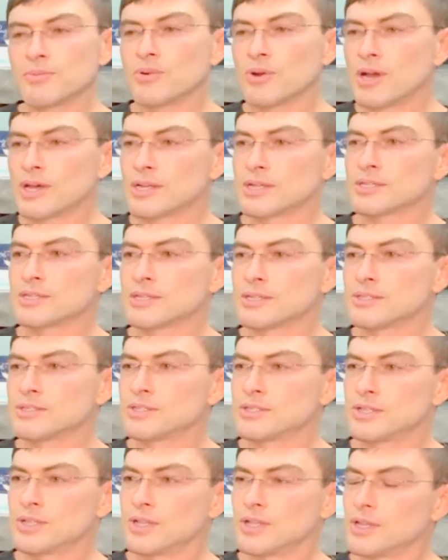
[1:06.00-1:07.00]
product
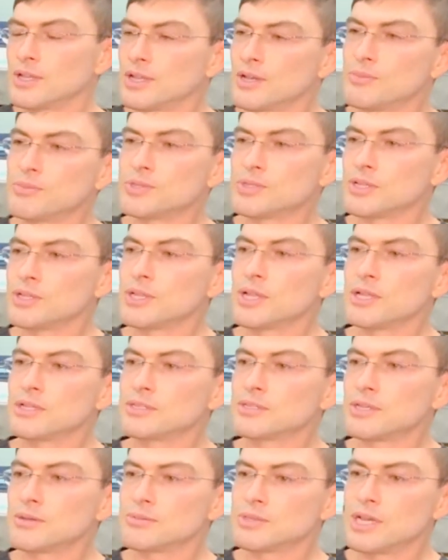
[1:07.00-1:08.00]
into the lips, and then
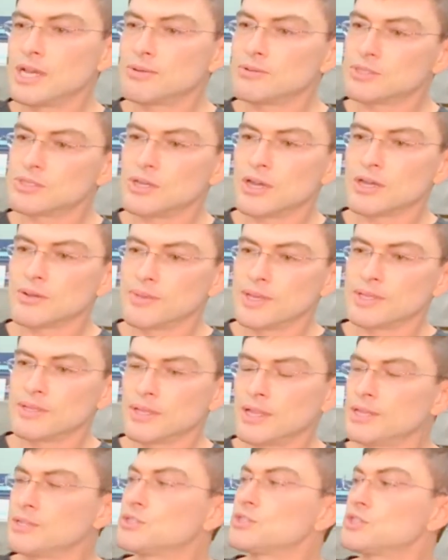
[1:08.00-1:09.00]
sometimes to augment
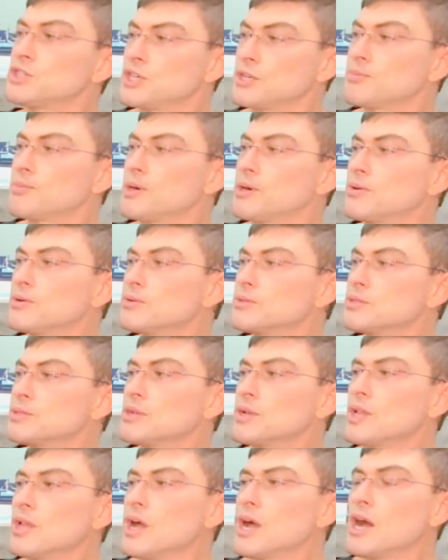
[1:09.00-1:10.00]
nice cheekbones,
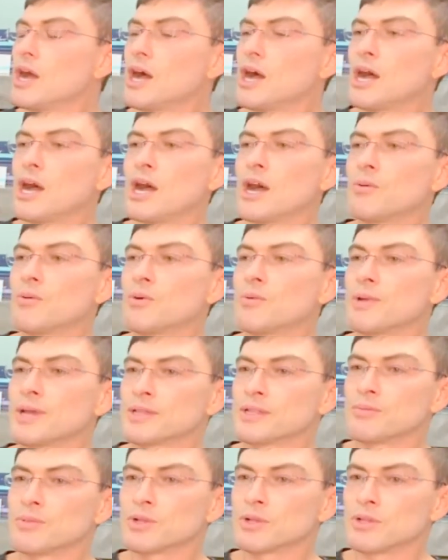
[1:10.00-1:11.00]
or make
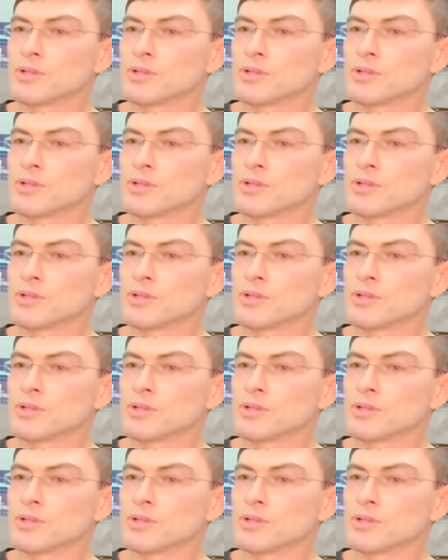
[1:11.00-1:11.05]
them look a